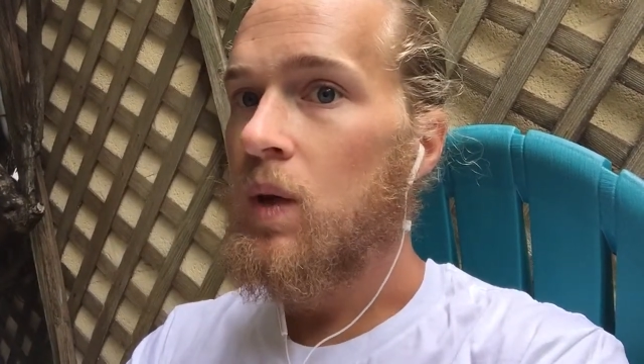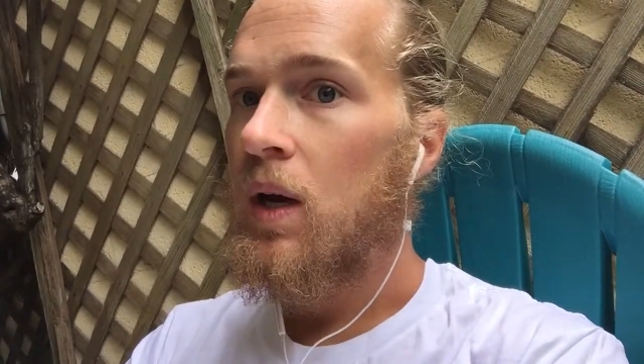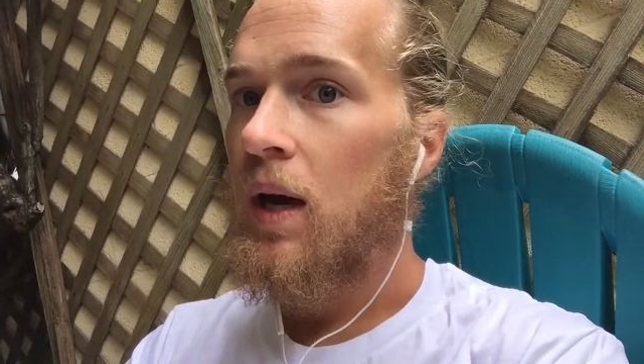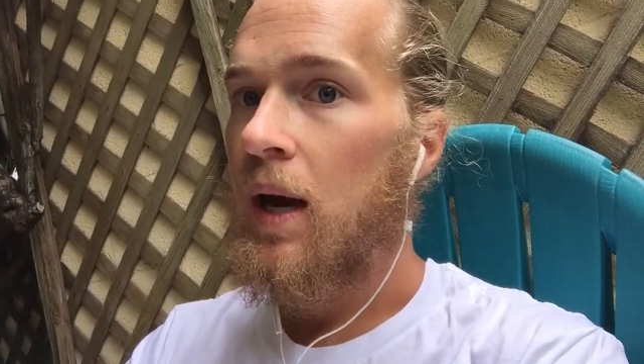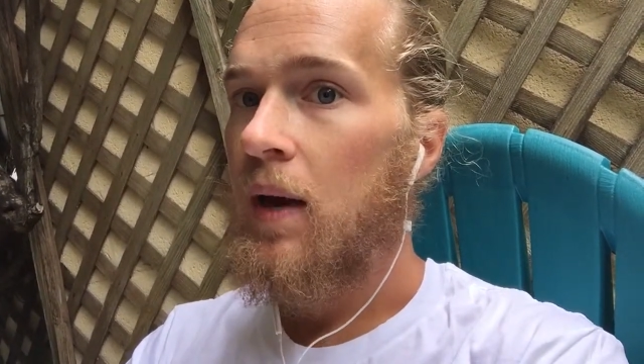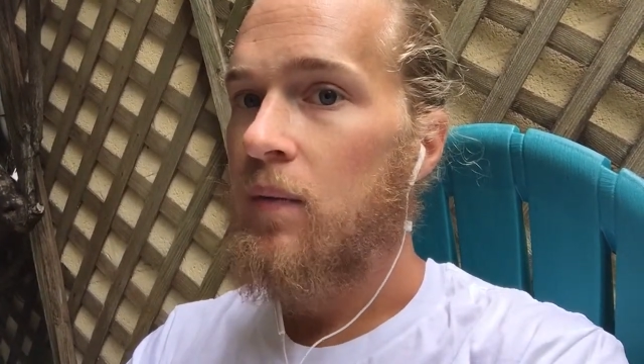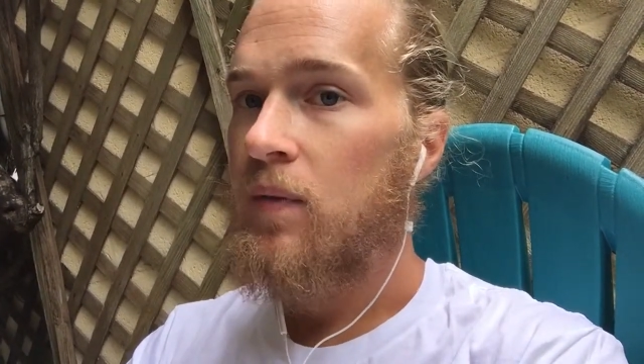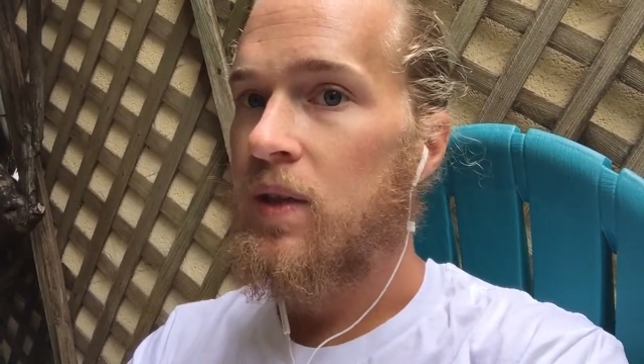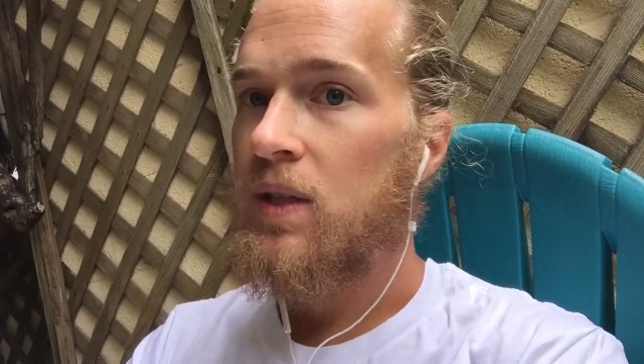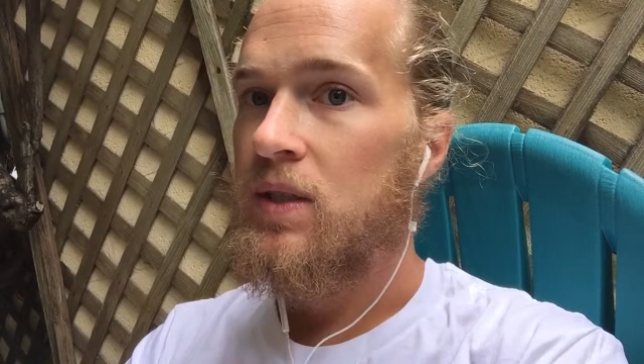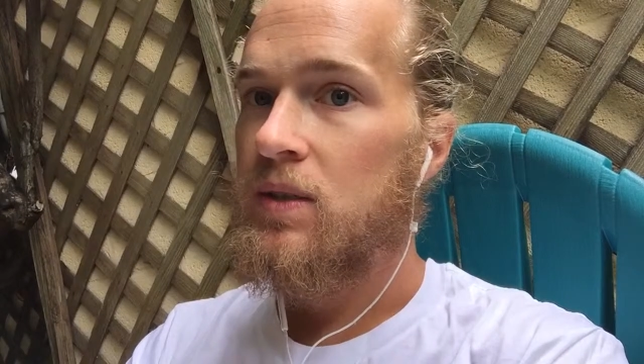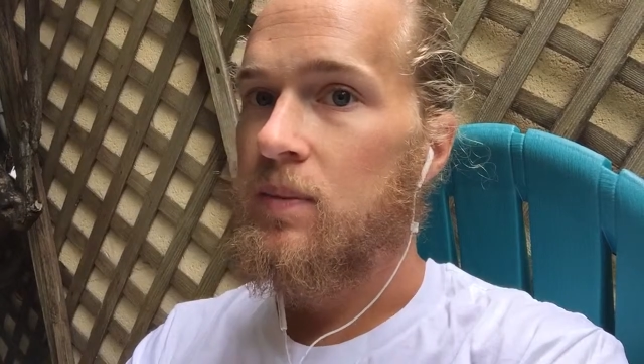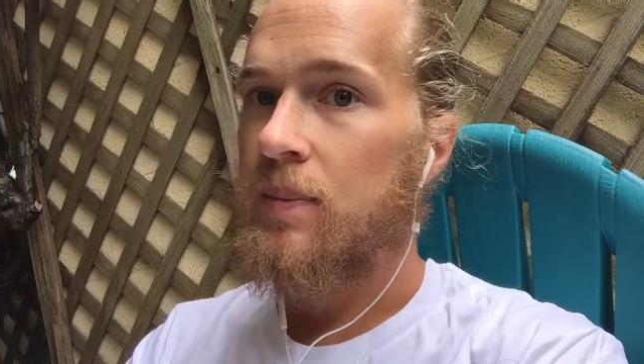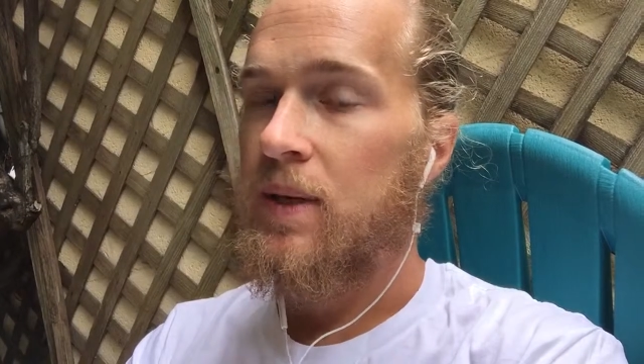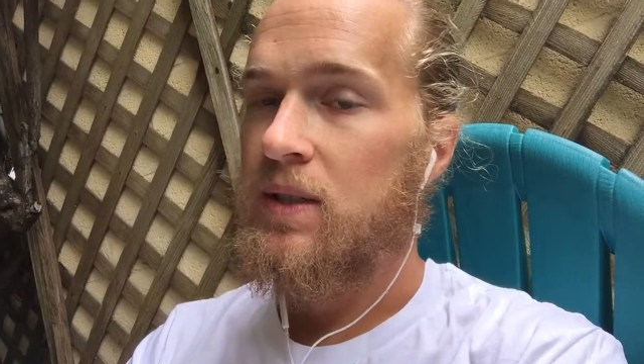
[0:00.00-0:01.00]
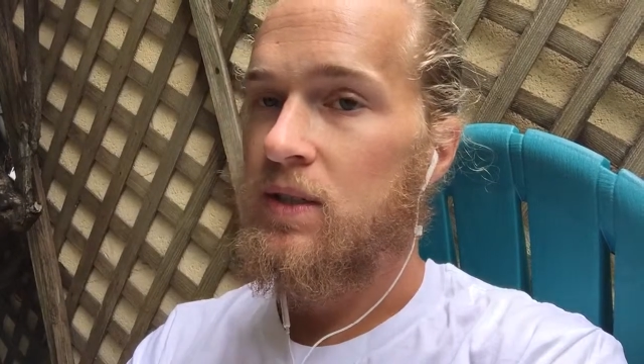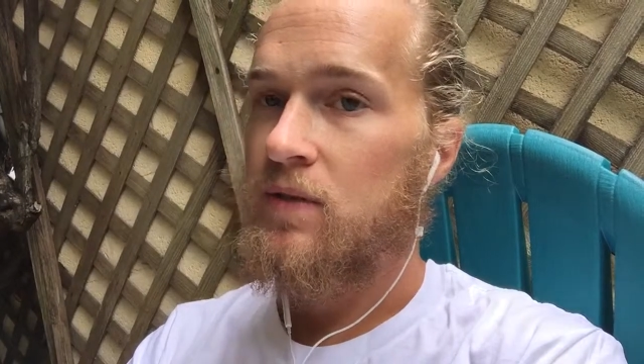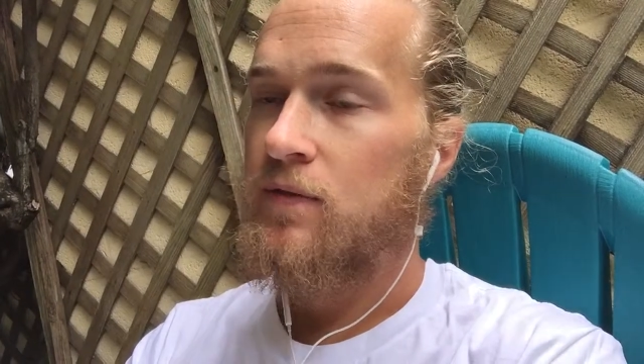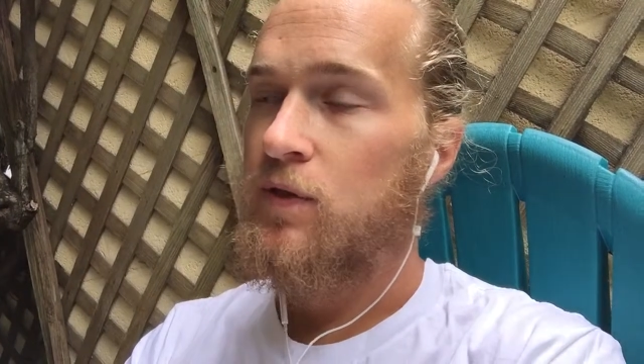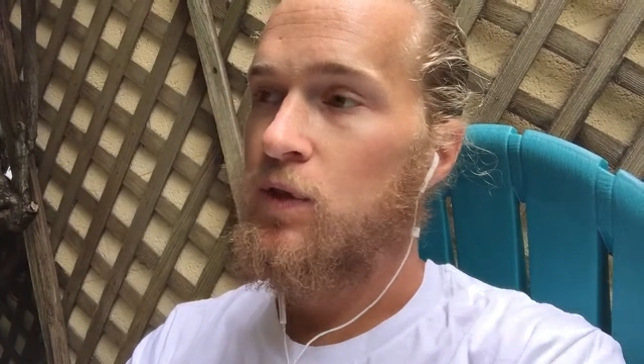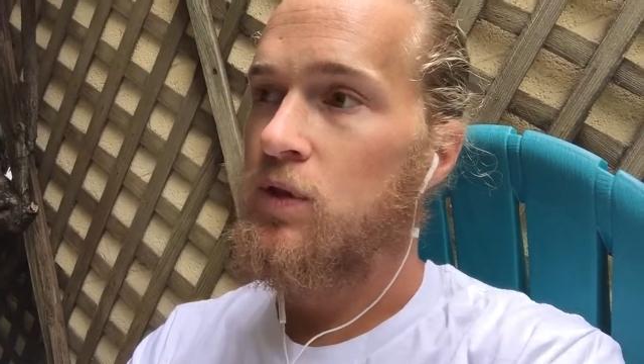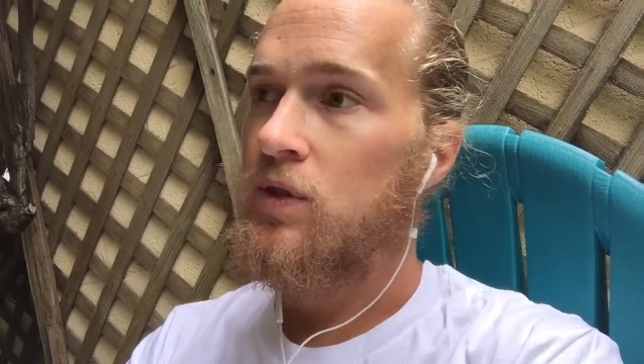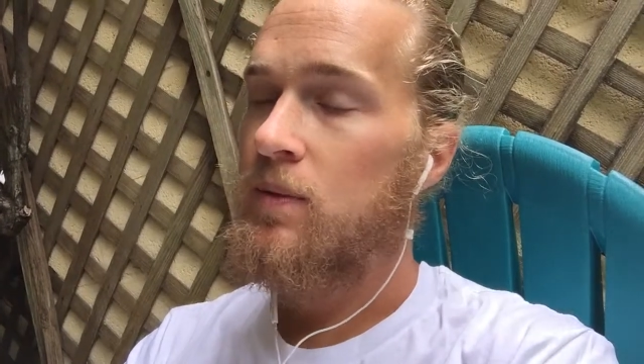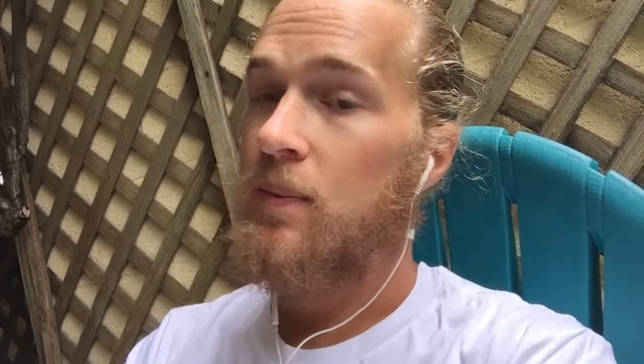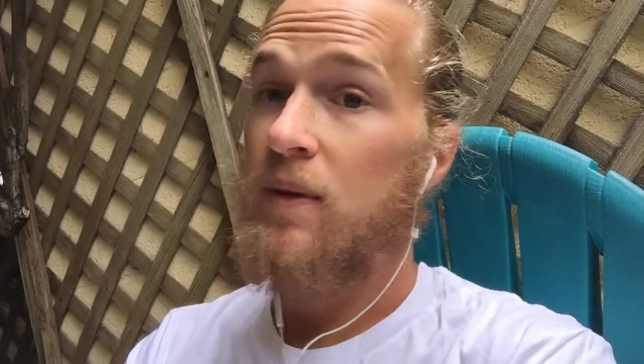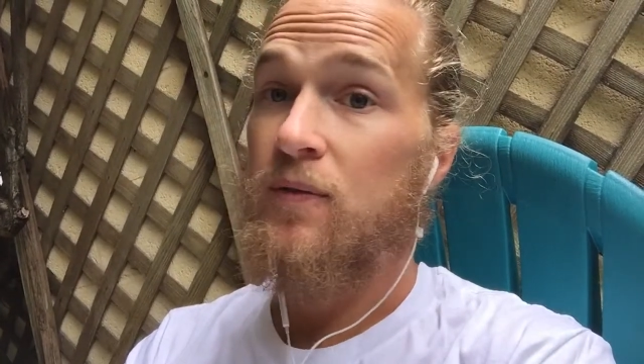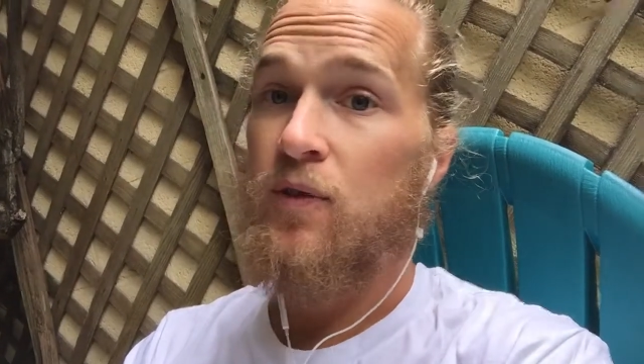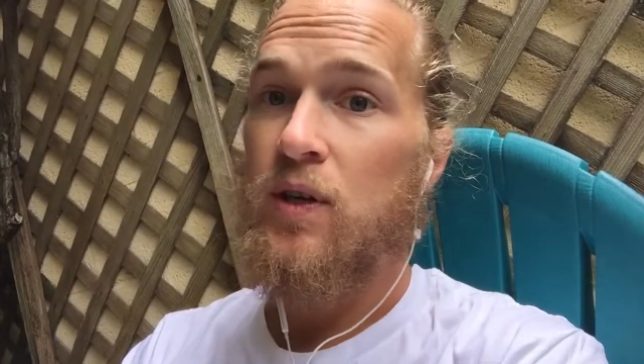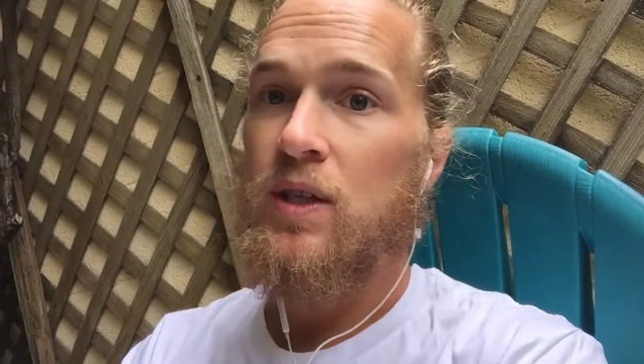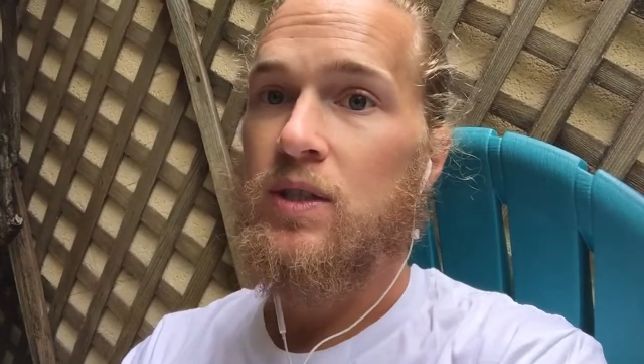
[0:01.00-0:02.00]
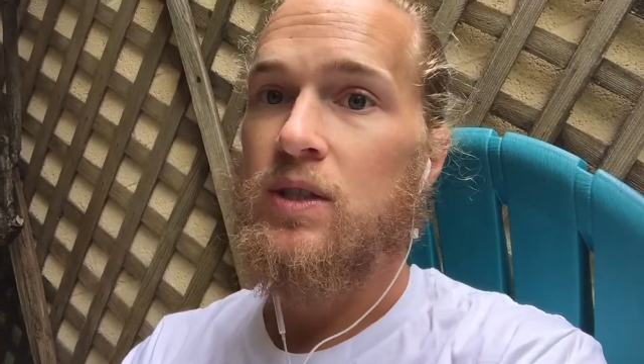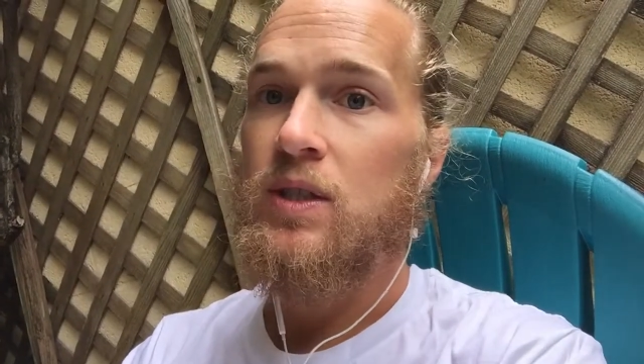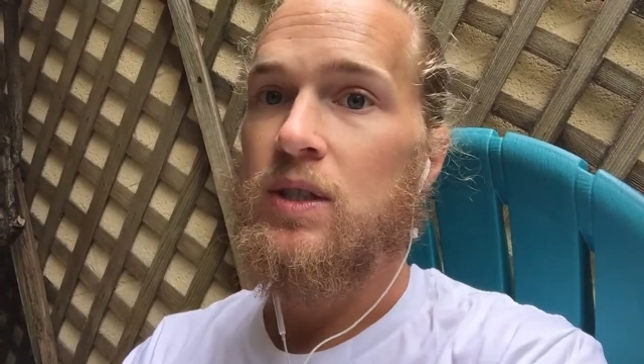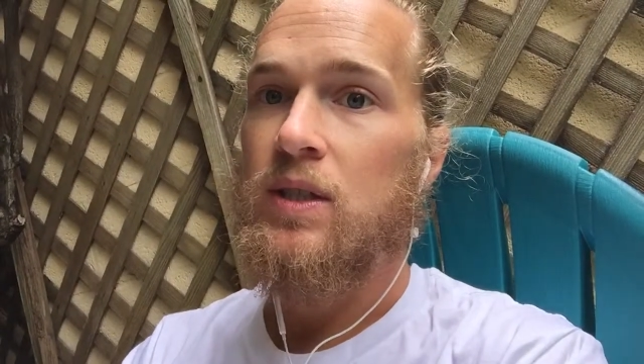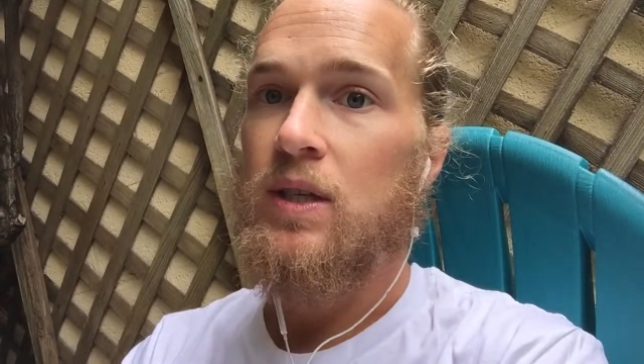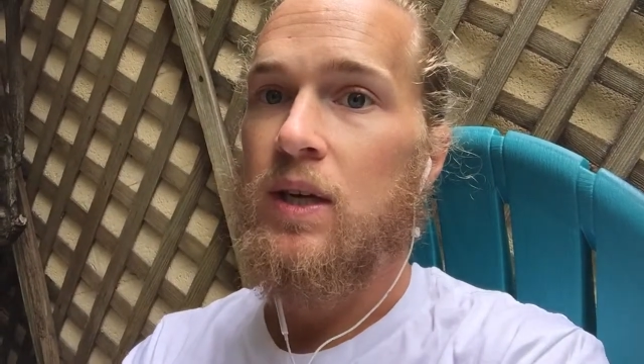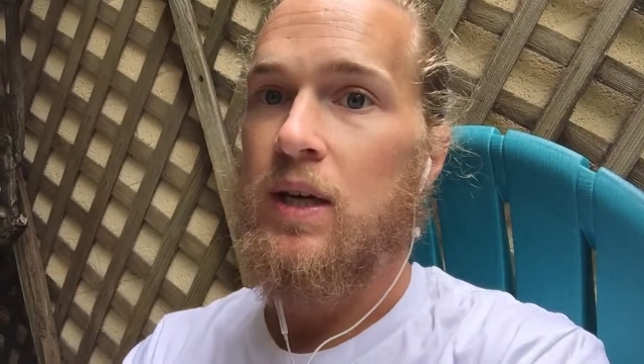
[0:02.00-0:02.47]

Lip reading: have these amazing foods in my fridge.